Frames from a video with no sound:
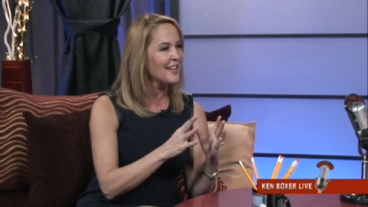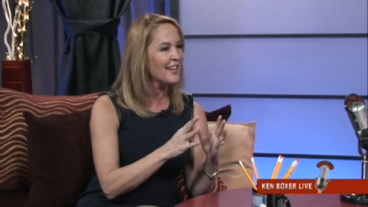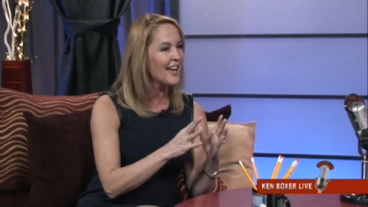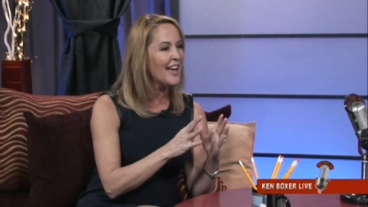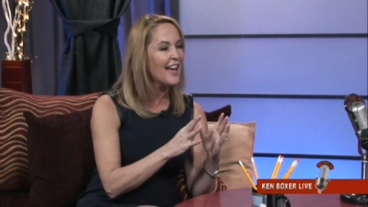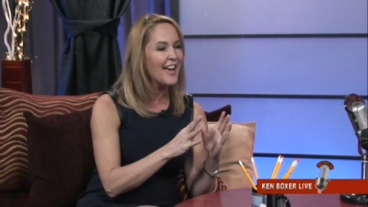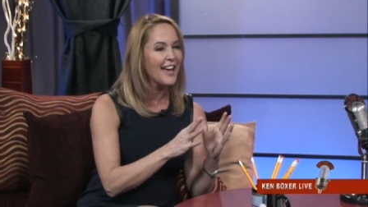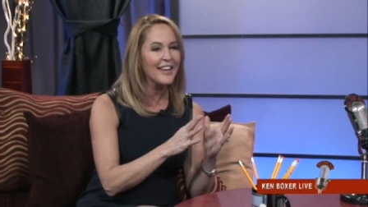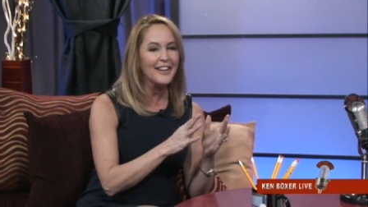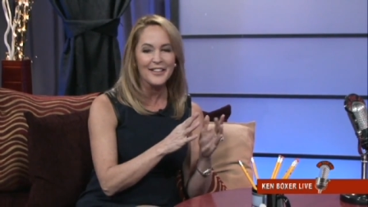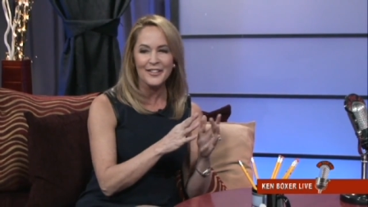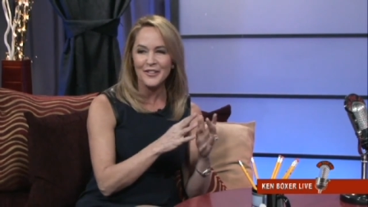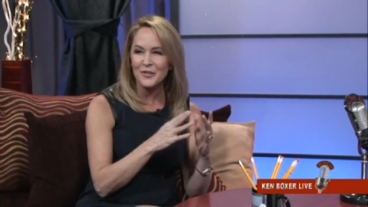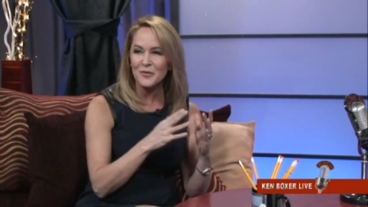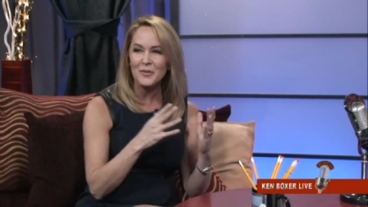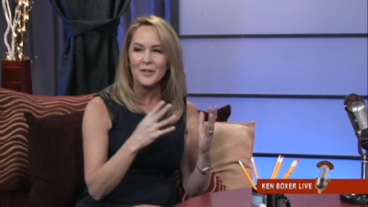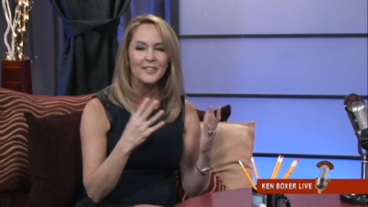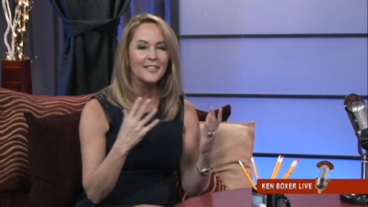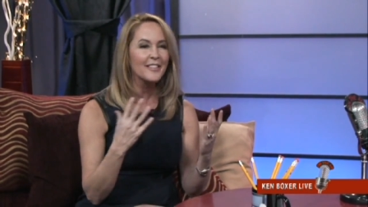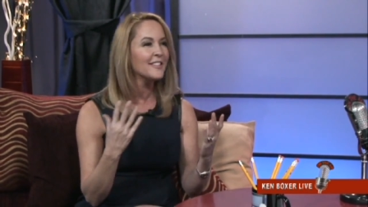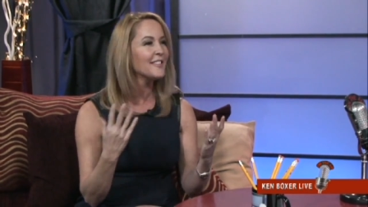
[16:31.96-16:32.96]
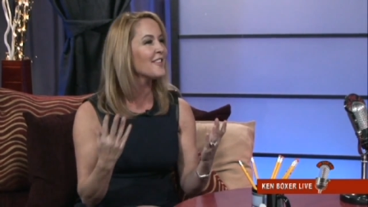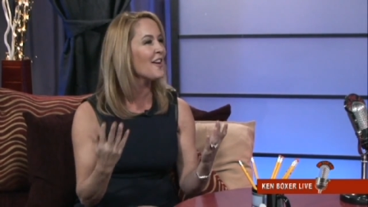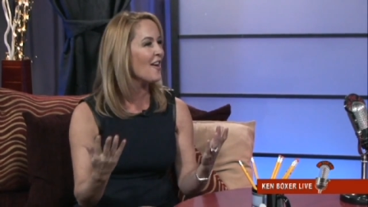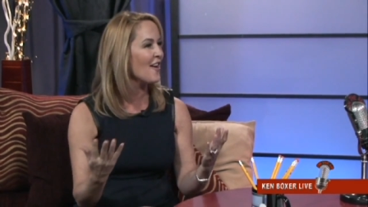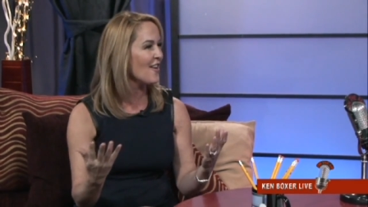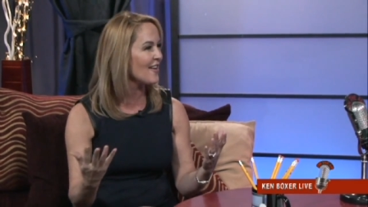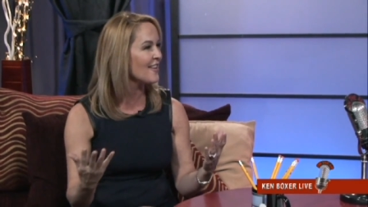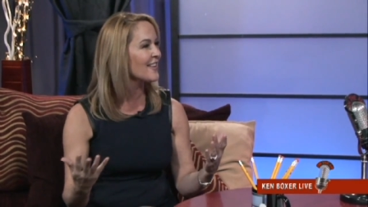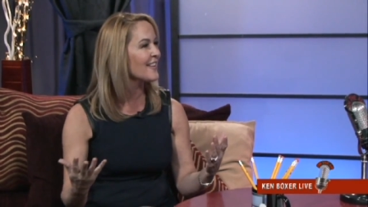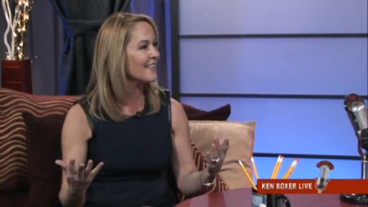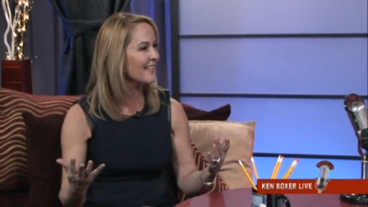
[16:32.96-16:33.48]
and it's really
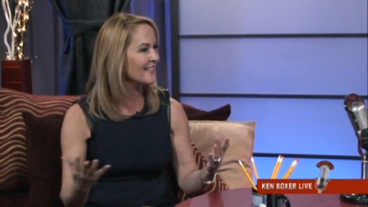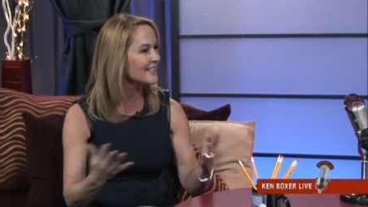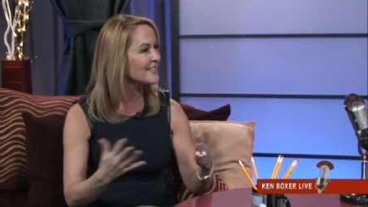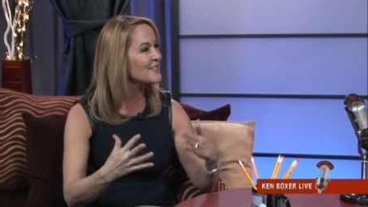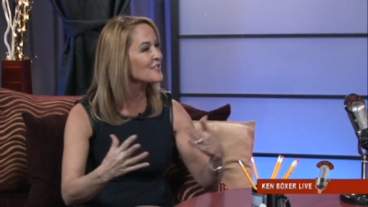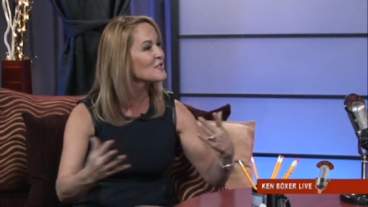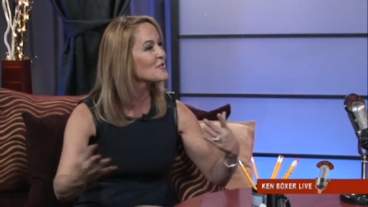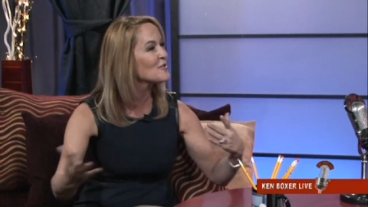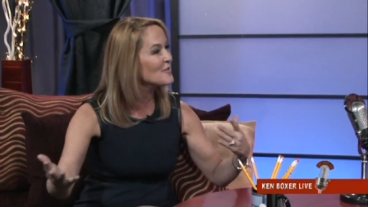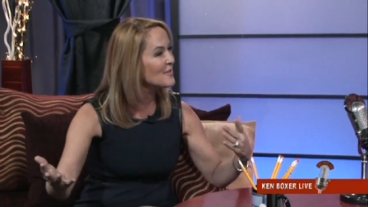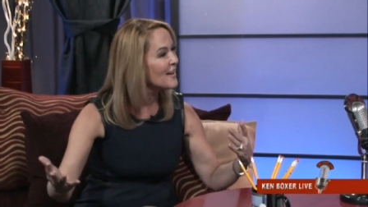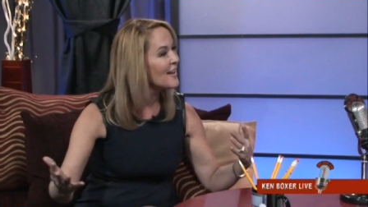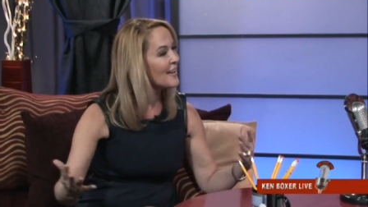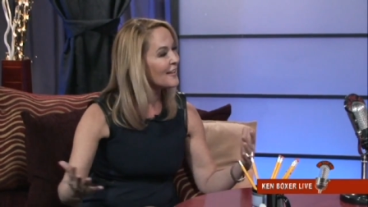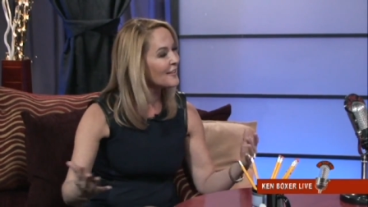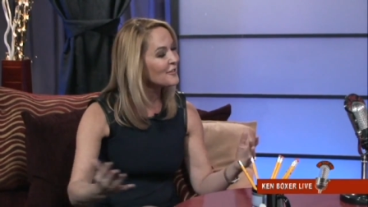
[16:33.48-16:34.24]
long too.